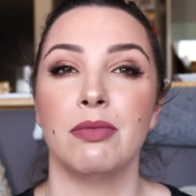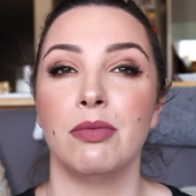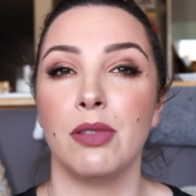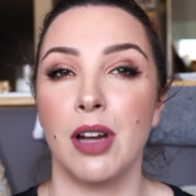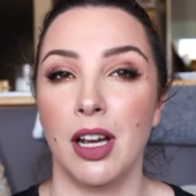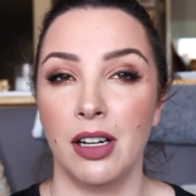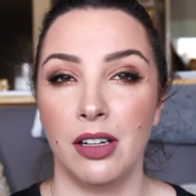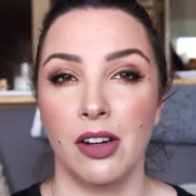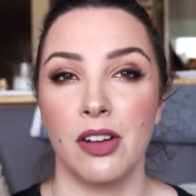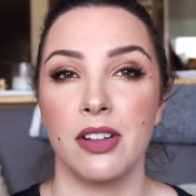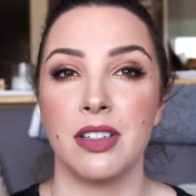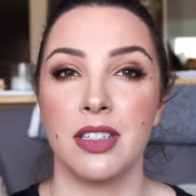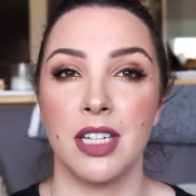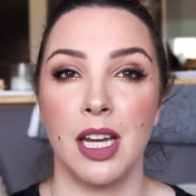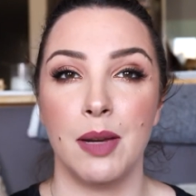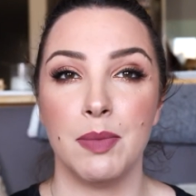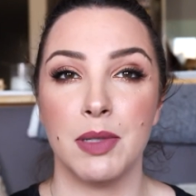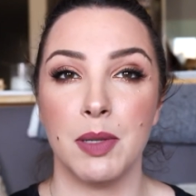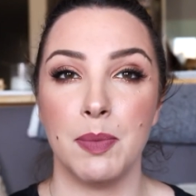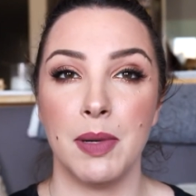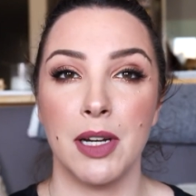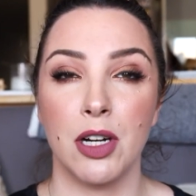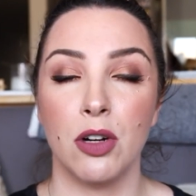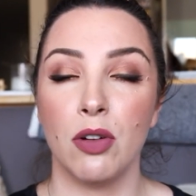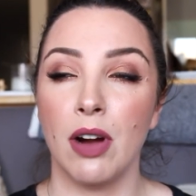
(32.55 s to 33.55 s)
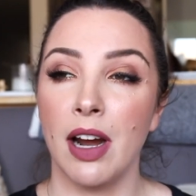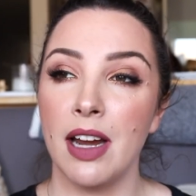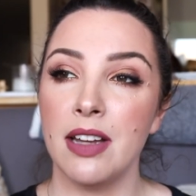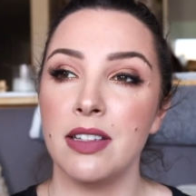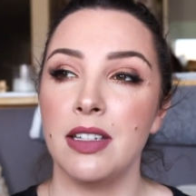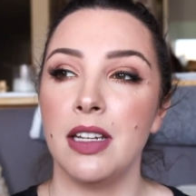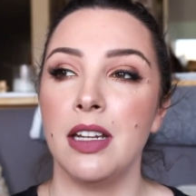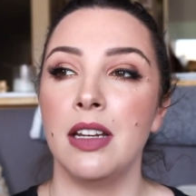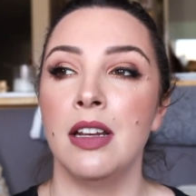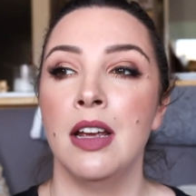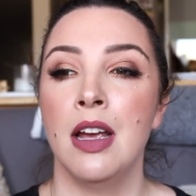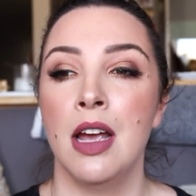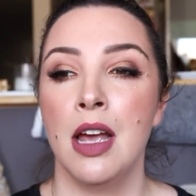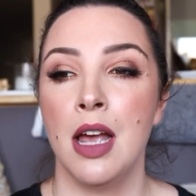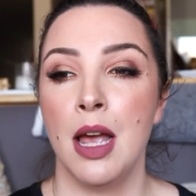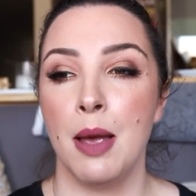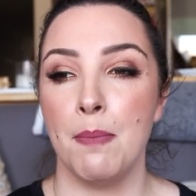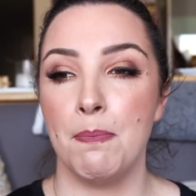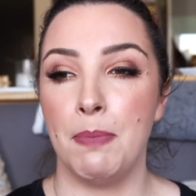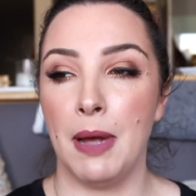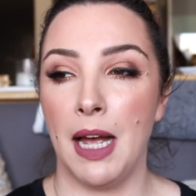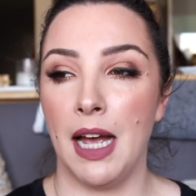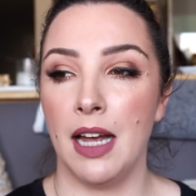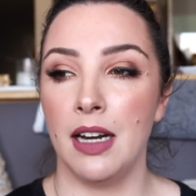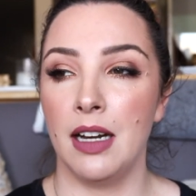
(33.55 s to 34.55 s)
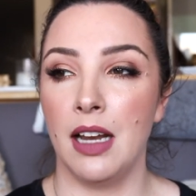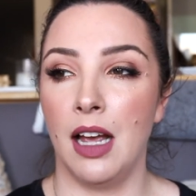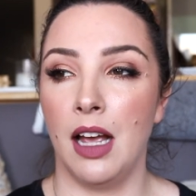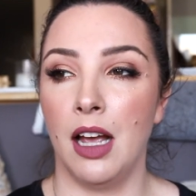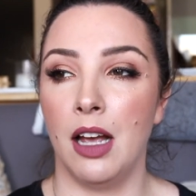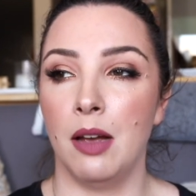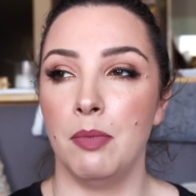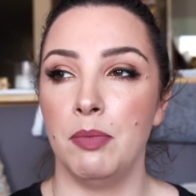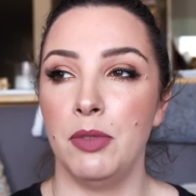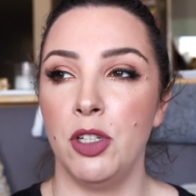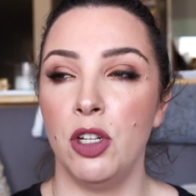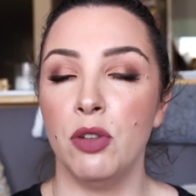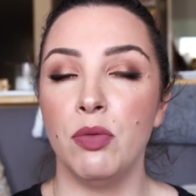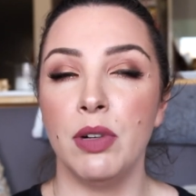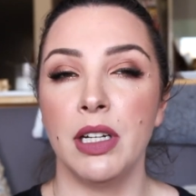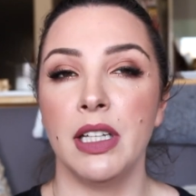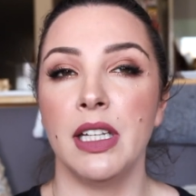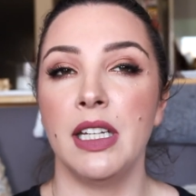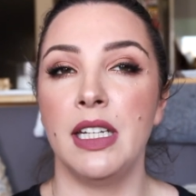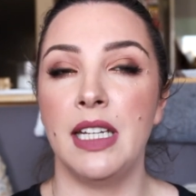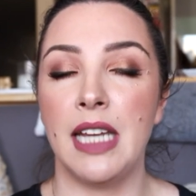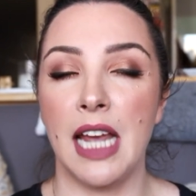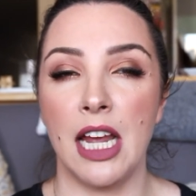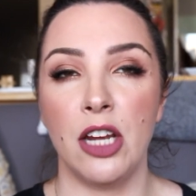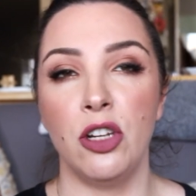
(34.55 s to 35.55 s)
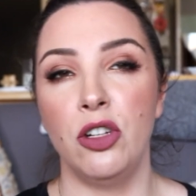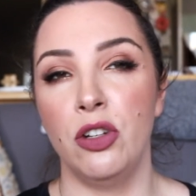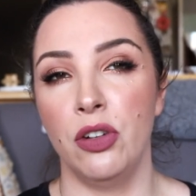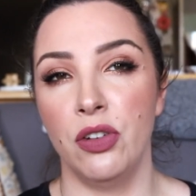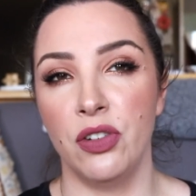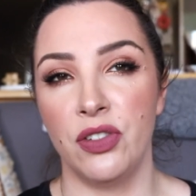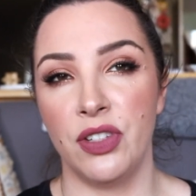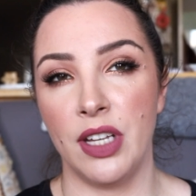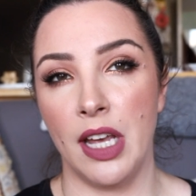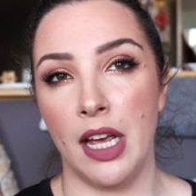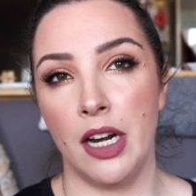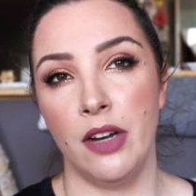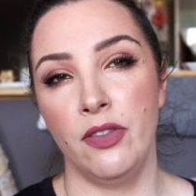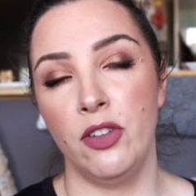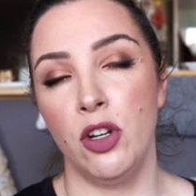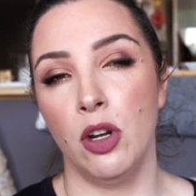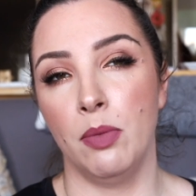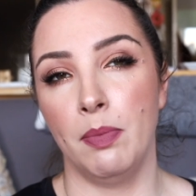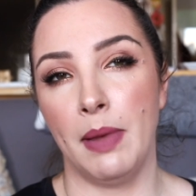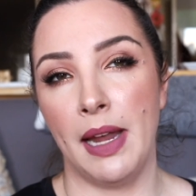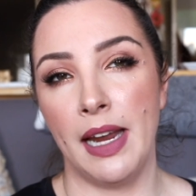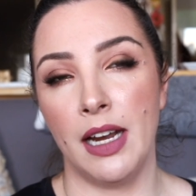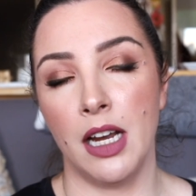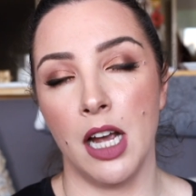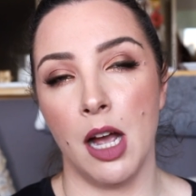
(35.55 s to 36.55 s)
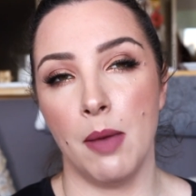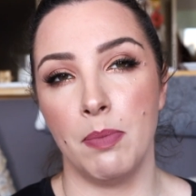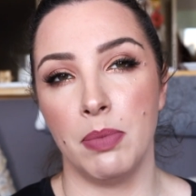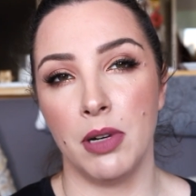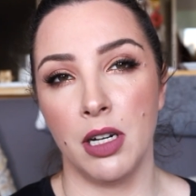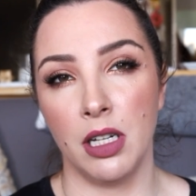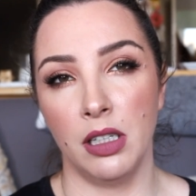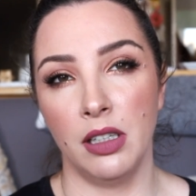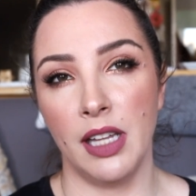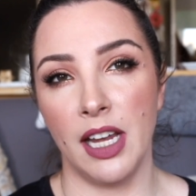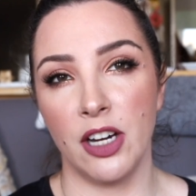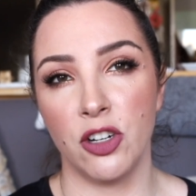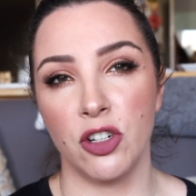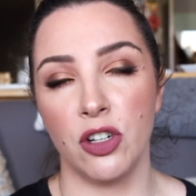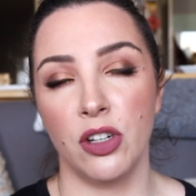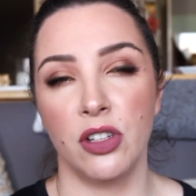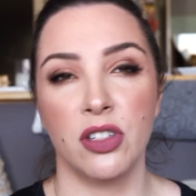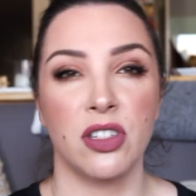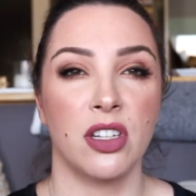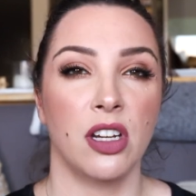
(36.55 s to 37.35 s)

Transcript: I know it seems a bit crazy, but um, you really get use out of your makeup collection.